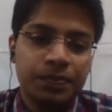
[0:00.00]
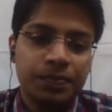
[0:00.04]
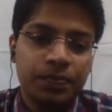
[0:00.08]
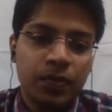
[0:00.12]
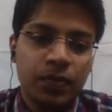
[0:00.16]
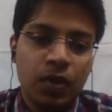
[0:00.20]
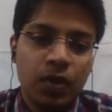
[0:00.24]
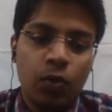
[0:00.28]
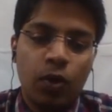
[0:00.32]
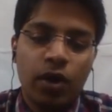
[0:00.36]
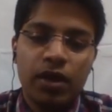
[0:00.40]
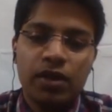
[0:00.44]

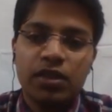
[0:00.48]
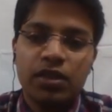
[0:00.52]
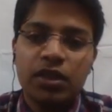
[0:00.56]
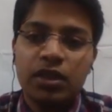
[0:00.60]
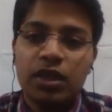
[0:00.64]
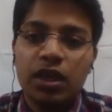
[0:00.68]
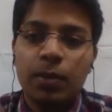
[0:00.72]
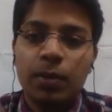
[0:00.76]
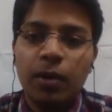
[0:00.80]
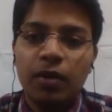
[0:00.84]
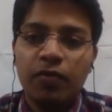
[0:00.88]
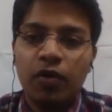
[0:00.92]
What is the
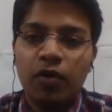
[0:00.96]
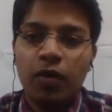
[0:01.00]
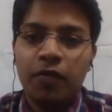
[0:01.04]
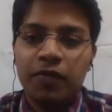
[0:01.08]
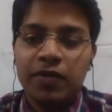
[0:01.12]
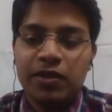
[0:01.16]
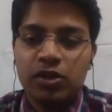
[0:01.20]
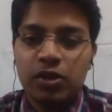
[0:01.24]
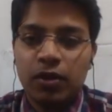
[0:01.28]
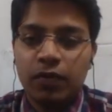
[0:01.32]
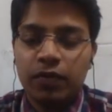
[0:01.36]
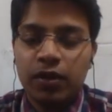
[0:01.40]
term of office
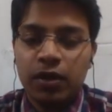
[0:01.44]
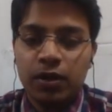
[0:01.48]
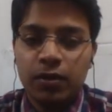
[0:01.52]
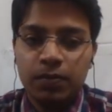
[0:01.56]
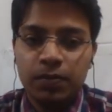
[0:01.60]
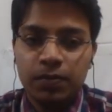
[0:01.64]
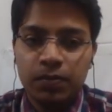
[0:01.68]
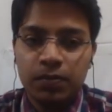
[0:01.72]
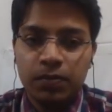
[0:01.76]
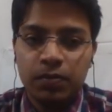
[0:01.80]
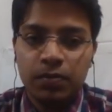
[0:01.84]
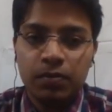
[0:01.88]
of the
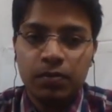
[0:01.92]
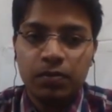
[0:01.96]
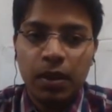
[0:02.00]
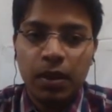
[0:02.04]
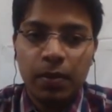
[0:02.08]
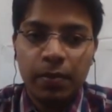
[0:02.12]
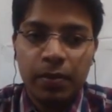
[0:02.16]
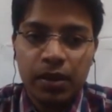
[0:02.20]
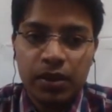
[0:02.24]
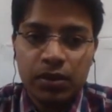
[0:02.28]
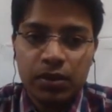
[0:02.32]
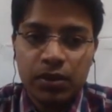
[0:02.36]

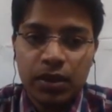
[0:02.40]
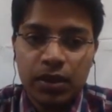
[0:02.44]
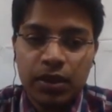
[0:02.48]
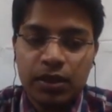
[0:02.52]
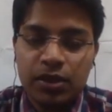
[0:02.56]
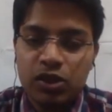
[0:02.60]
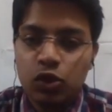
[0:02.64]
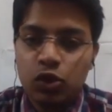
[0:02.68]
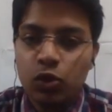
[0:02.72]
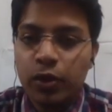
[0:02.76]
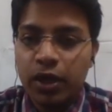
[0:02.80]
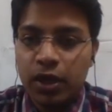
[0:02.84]
members? It's
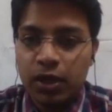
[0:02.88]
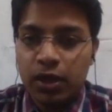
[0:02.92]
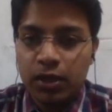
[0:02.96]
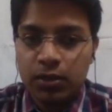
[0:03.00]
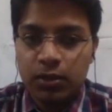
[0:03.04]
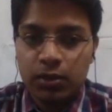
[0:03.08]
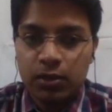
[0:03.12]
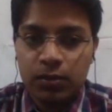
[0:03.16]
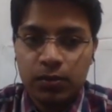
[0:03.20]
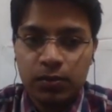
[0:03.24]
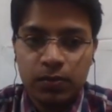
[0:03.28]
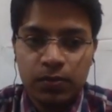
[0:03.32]
2 years.
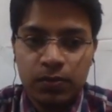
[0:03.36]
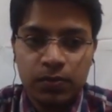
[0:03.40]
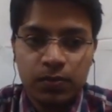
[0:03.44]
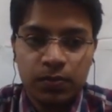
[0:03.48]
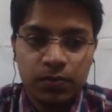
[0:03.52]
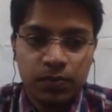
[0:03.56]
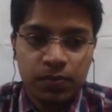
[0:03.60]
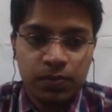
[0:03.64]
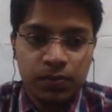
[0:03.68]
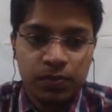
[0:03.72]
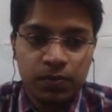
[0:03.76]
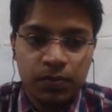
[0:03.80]

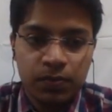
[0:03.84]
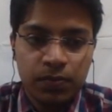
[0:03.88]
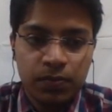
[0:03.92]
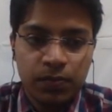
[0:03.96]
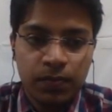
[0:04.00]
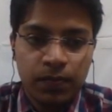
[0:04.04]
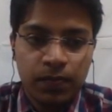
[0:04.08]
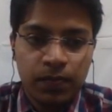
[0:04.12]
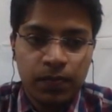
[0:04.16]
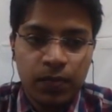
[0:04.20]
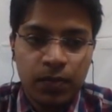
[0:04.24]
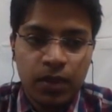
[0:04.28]

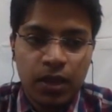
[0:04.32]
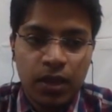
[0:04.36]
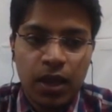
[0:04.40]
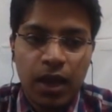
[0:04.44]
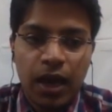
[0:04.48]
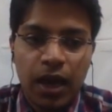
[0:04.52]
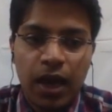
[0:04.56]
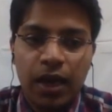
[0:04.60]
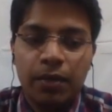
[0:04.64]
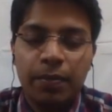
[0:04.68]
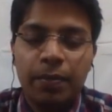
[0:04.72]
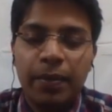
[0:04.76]

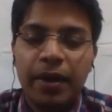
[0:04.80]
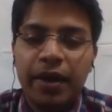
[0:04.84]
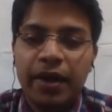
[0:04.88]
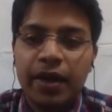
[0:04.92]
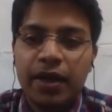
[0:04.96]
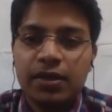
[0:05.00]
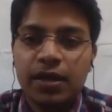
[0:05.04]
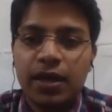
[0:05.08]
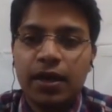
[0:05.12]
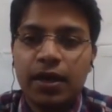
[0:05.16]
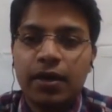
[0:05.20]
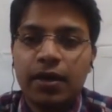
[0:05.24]
And meetings
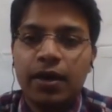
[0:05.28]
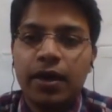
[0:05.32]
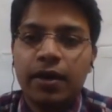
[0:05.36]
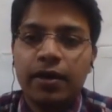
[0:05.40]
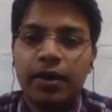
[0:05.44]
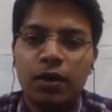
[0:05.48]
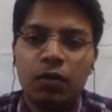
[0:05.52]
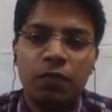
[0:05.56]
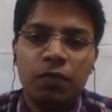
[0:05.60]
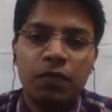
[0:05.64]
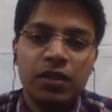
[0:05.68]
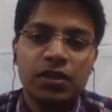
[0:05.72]
are conducted
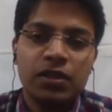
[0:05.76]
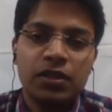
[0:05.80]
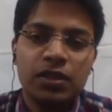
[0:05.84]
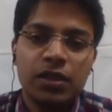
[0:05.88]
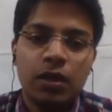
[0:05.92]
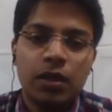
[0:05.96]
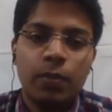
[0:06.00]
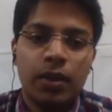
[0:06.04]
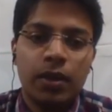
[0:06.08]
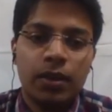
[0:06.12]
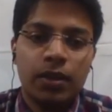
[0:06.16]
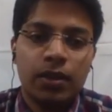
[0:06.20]
once in a
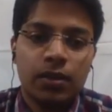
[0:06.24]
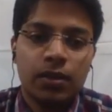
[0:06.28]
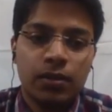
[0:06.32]
month.